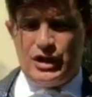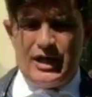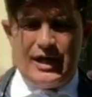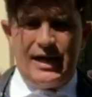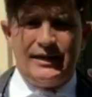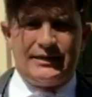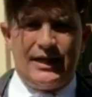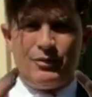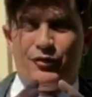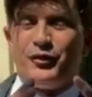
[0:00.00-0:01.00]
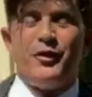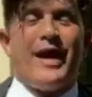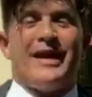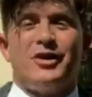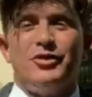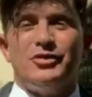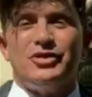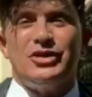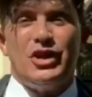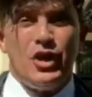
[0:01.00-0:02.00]
the free radicals
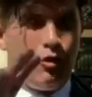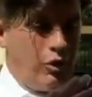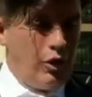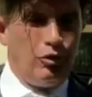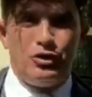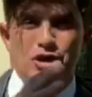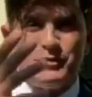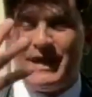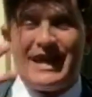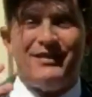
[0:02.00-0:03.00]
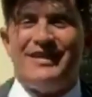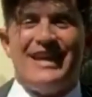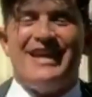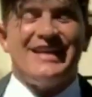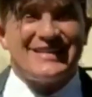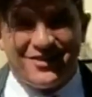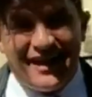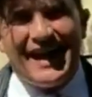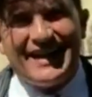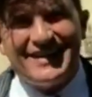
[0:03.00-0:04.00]
will just make everything in us
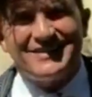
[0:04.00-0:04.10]
crack.